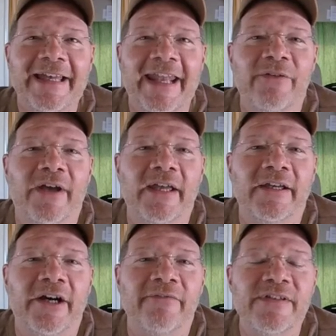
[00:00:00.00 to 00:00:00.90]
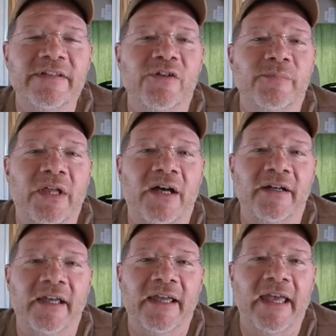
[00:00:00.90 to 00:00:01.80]
anyway, uh, visit her
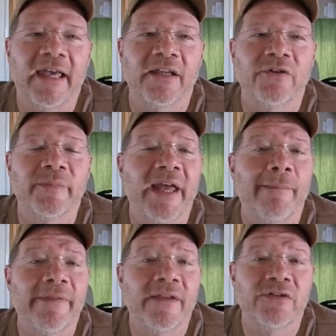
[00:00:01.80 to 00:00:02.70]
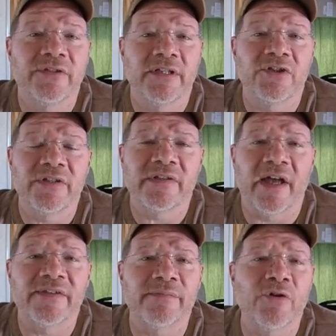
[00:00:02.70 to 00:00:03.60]
blog and you'll be happy that you did. She's
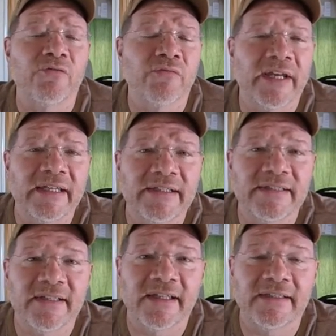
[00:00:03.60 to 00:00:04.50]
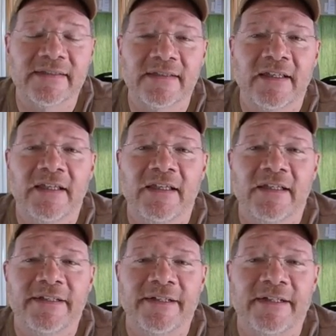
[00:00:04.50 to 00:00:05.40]
got some great insights.
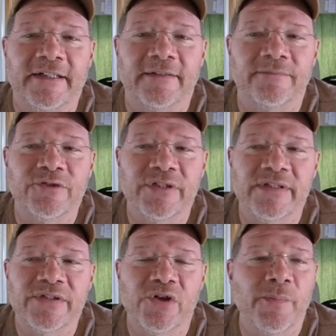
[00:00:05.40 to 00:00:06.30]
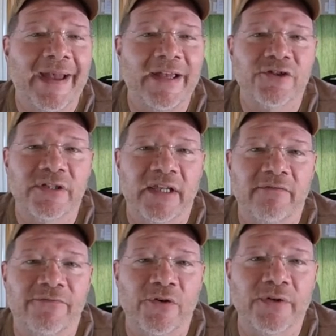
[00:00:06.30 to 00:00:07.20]
Um, she's so passionate
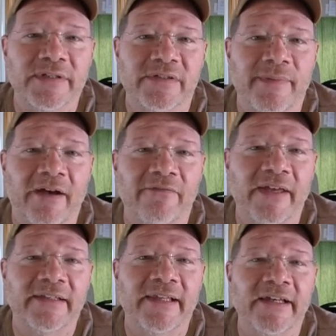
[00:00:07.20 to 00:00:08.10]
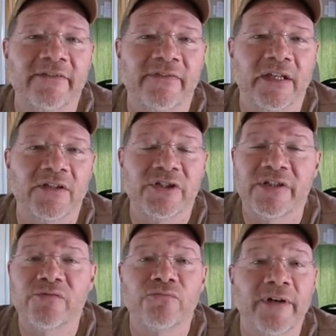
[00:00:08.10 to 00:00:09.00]
and focused about van life and
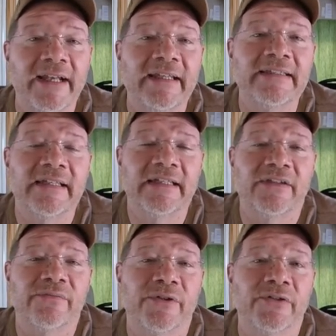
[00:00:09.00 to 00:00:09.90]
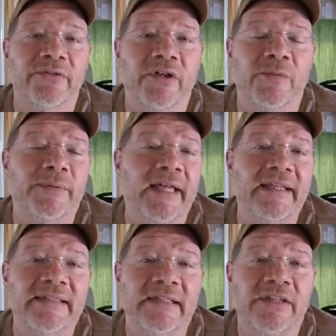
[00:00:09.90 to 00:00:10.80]
she's ready to hit the road. Her plan
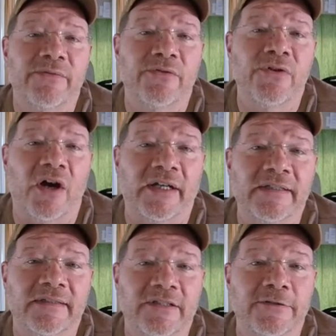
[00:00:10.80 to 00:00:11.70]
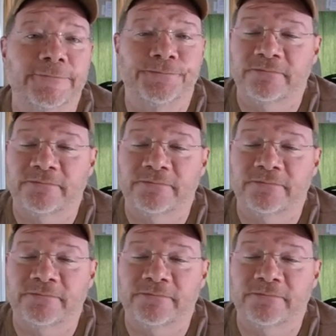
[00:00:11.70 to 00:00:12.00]
is to hit the road in August, so